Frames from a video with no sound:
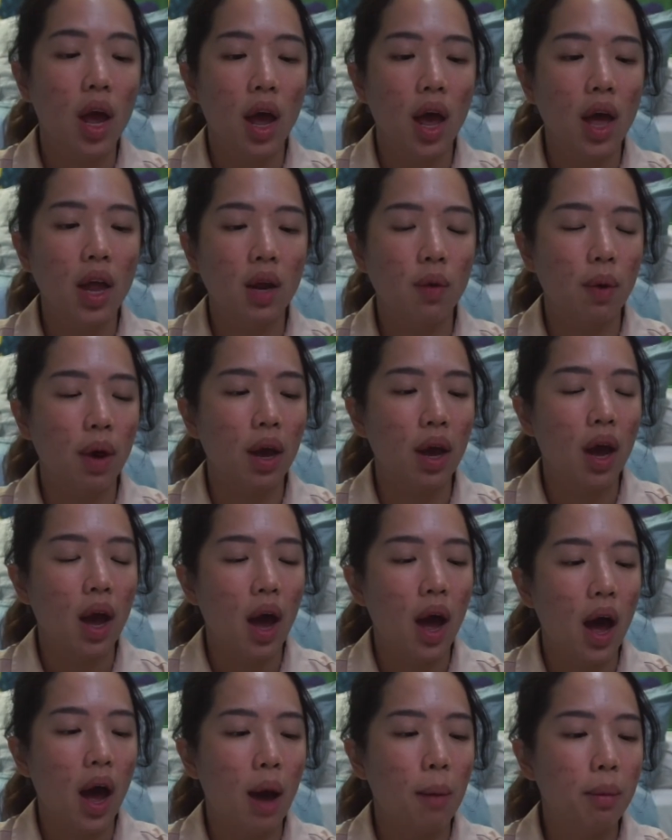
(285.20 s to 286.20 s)
Anyway,
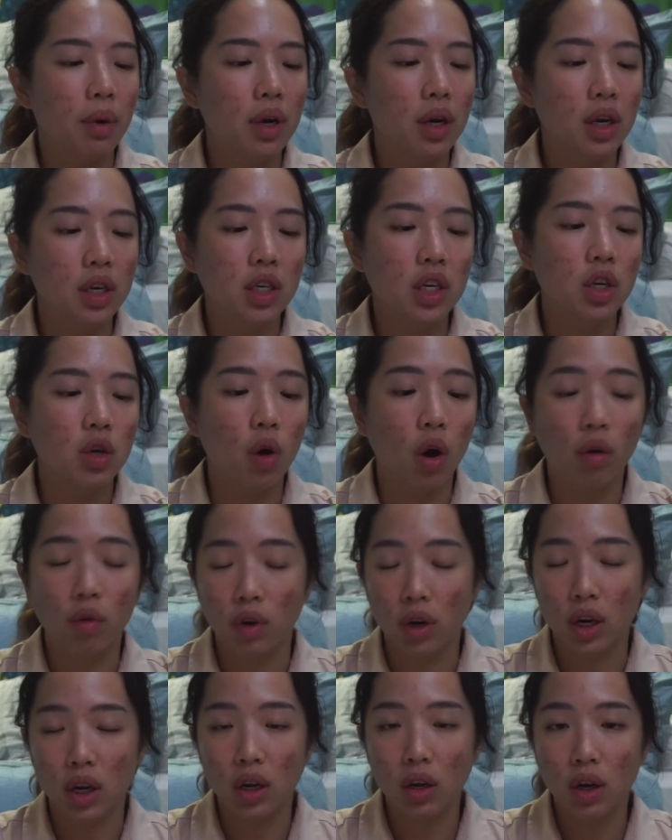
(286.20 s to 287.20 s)
I'm gonna continue on
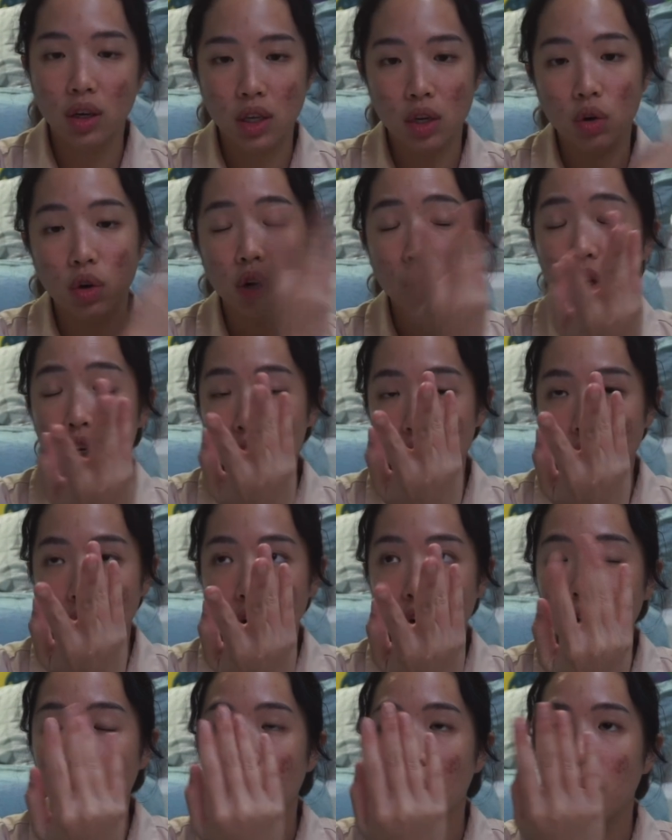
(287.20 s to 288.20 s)
reading because I don't
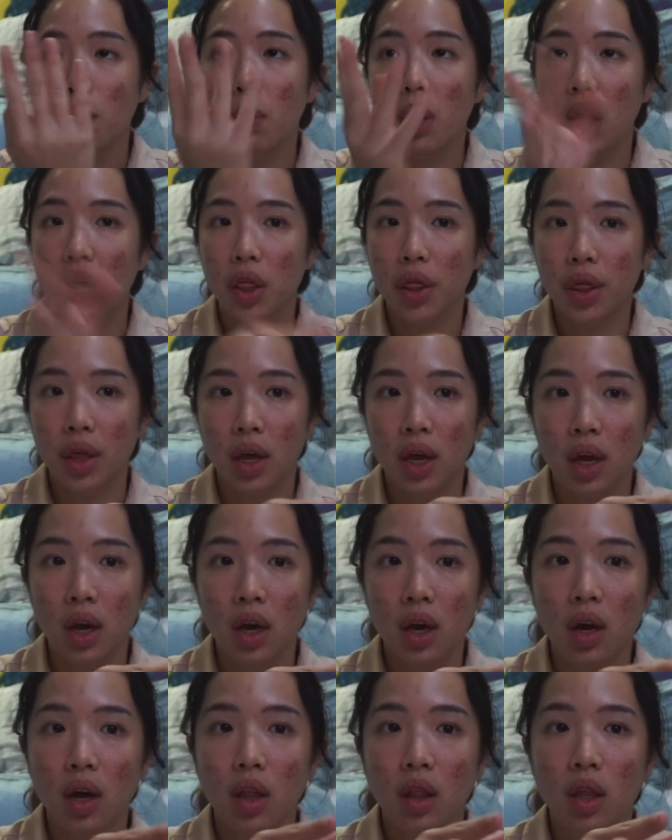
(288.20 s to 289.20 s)
understand, but I
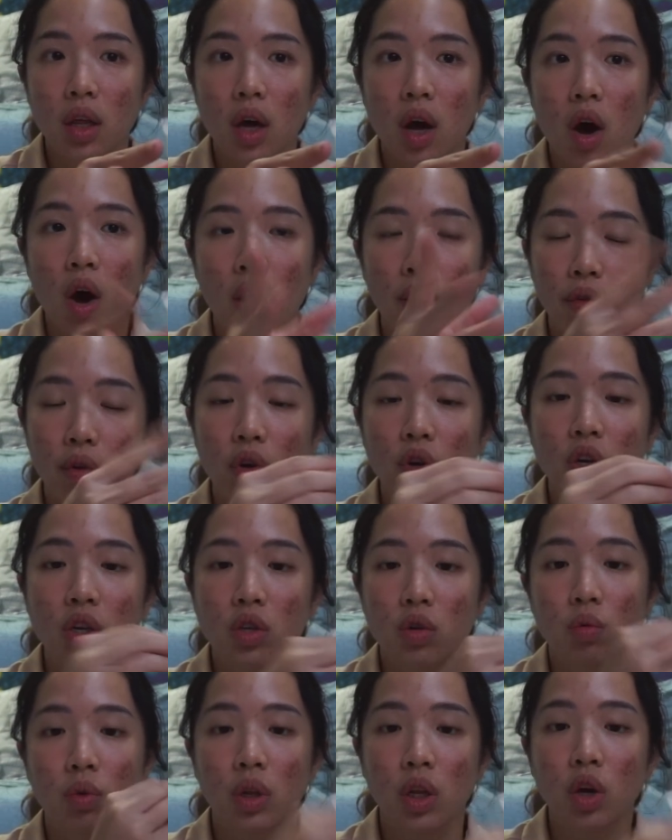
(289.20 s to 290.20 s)
think the author does
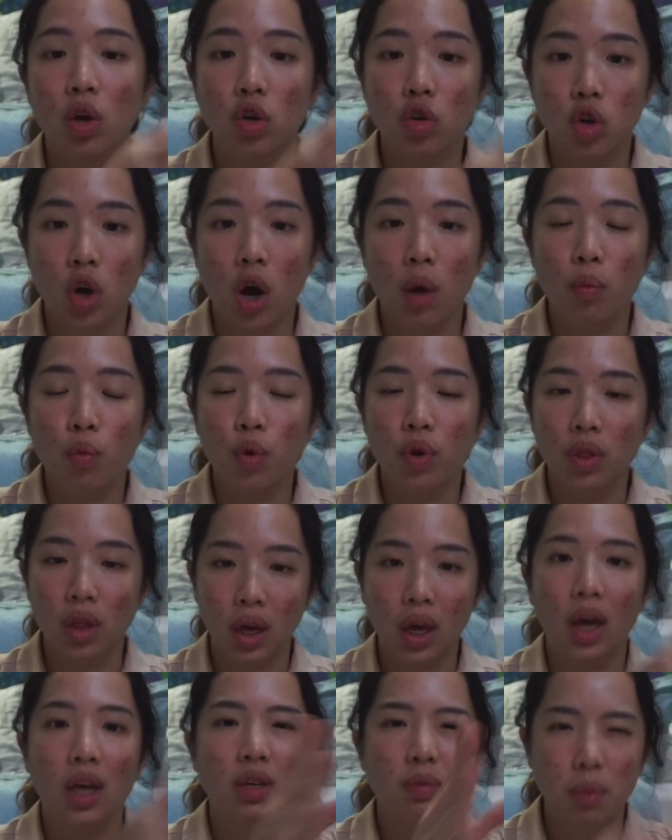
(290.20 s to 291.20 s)
a really good job with
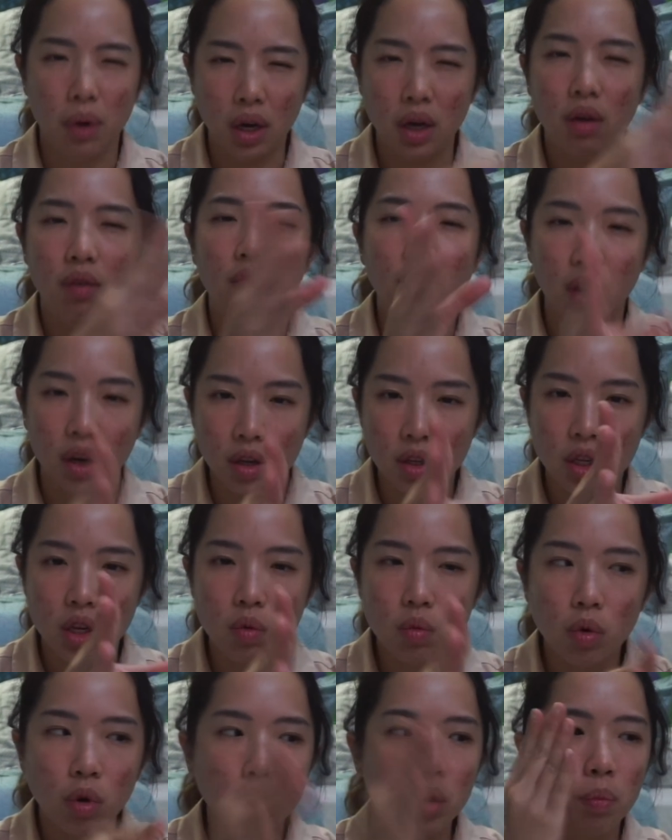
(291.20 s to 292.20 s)
like explaining the fantasy
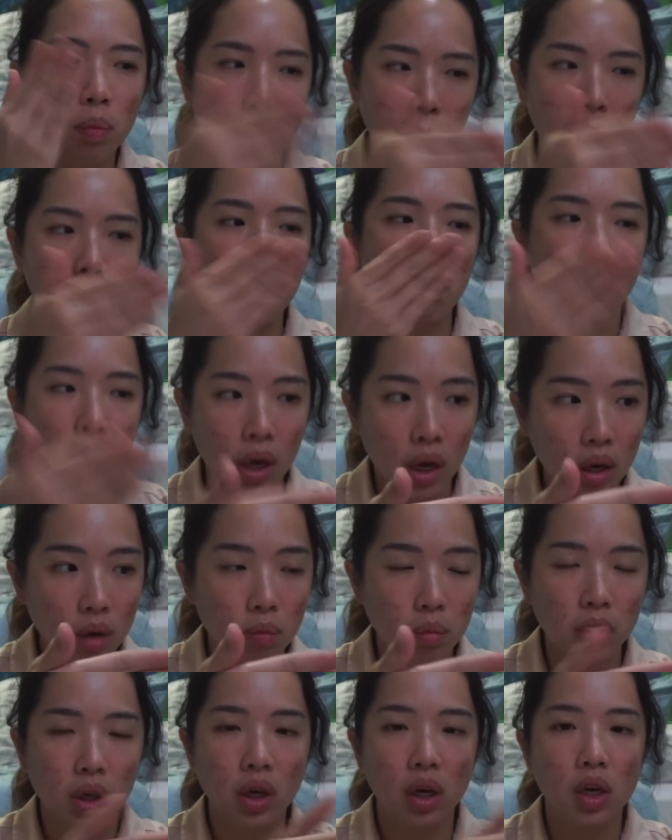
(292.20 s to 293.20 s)
world bit by bit,
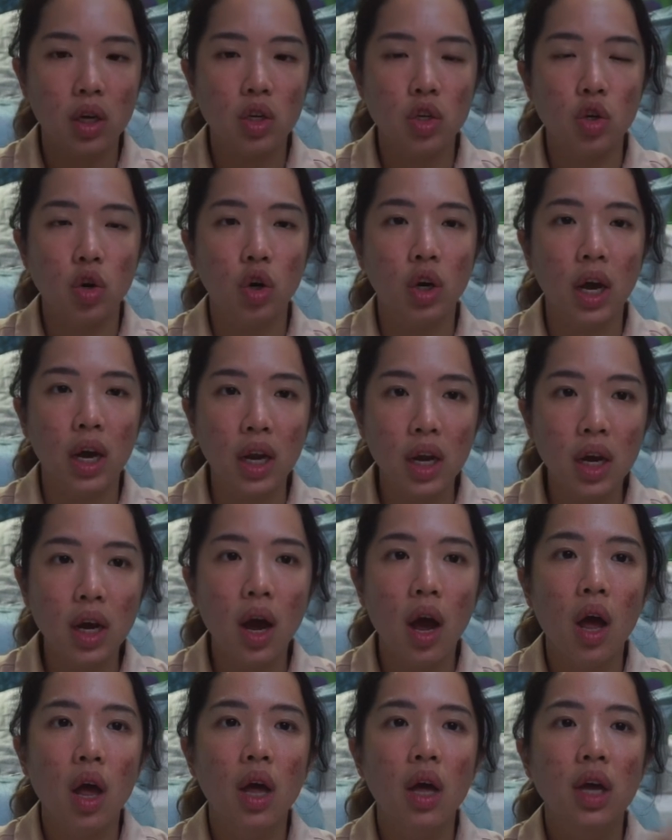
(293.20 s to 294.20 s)
because you're
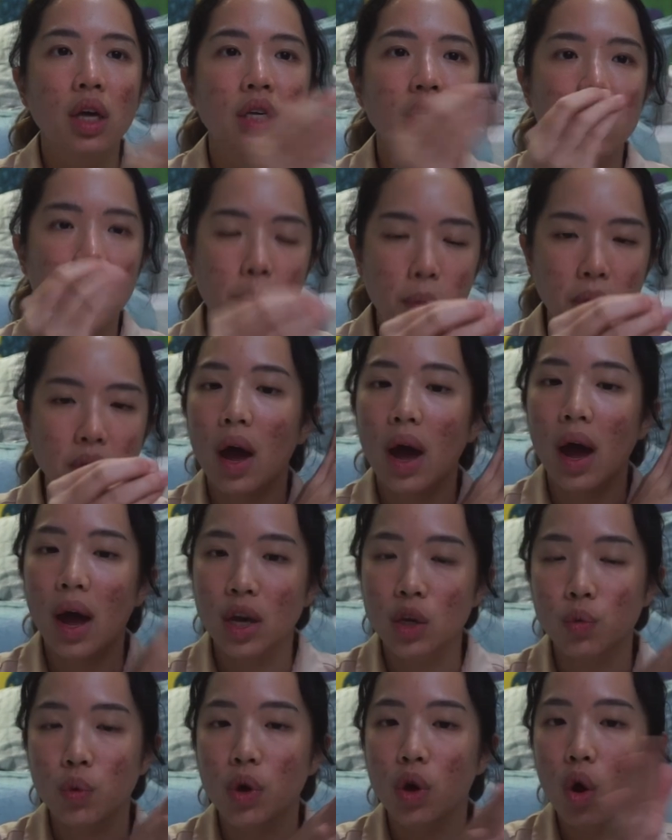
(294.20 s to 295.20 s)
getting snippets
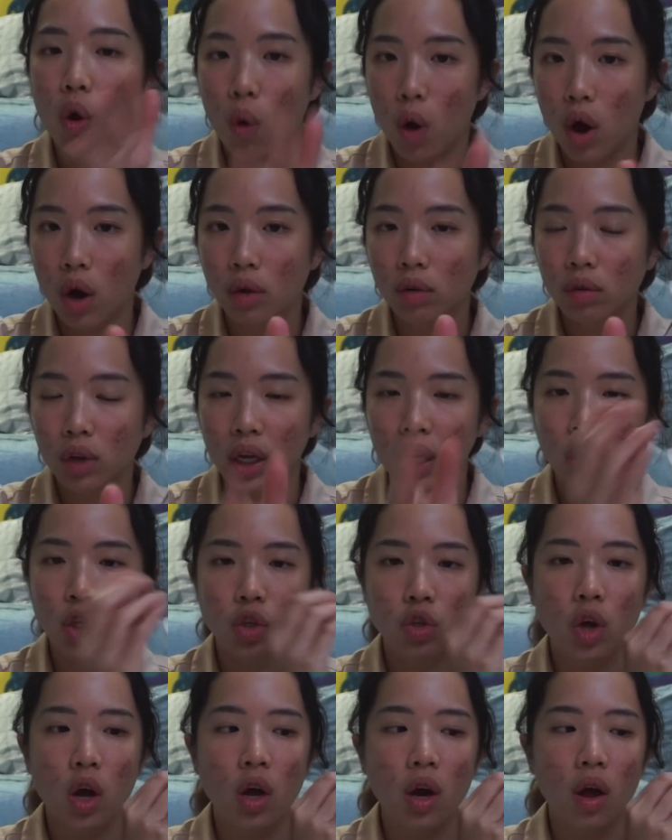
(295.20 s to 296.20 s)
as we go on. Like, it's
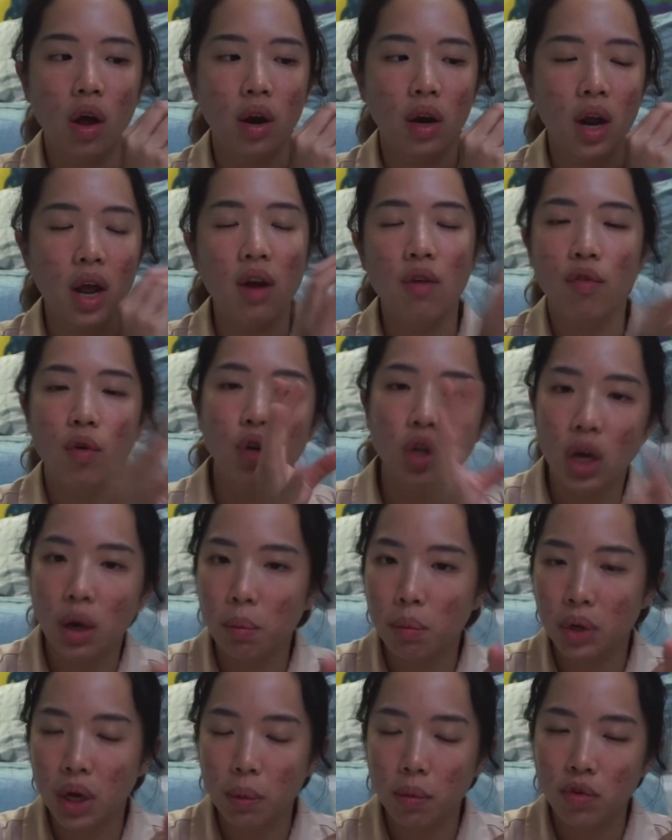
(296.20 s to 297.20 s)
not an info dump
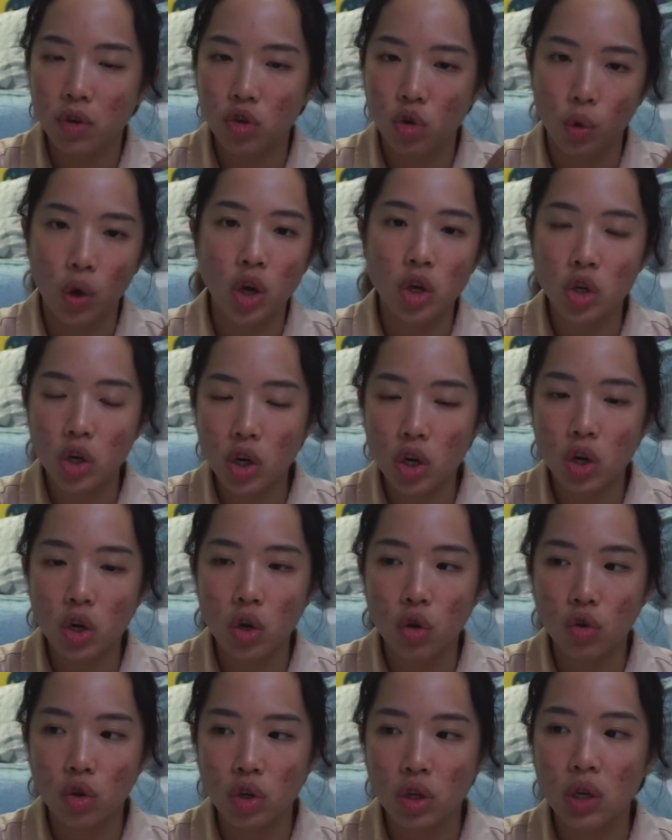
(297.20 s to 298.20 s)
type of situation.
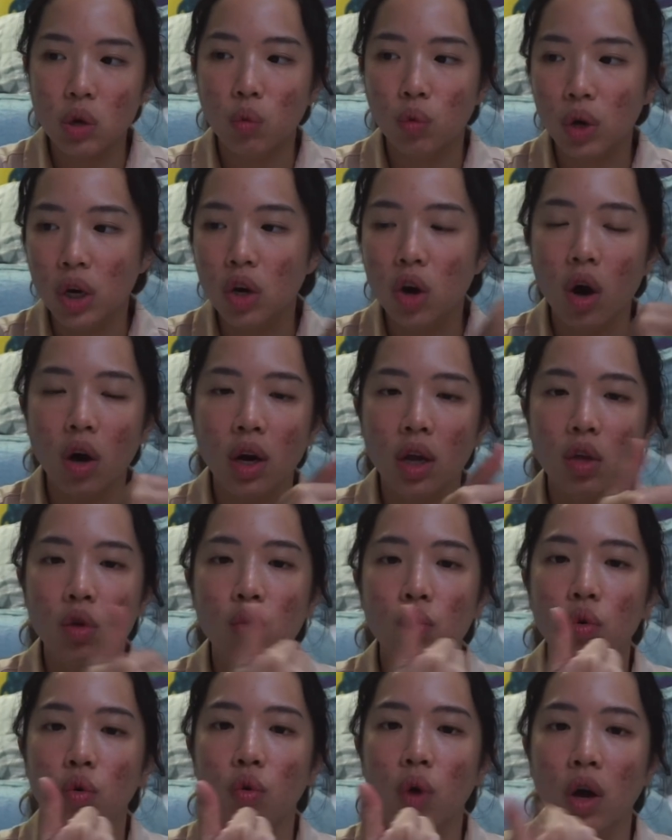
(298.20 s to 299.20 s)
You just read on and
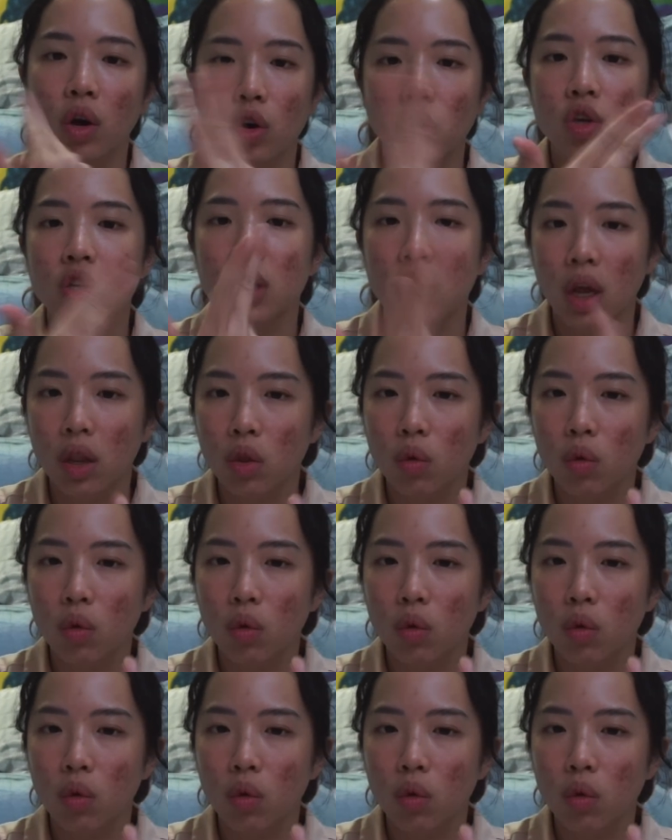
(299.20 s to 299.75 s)
you understand the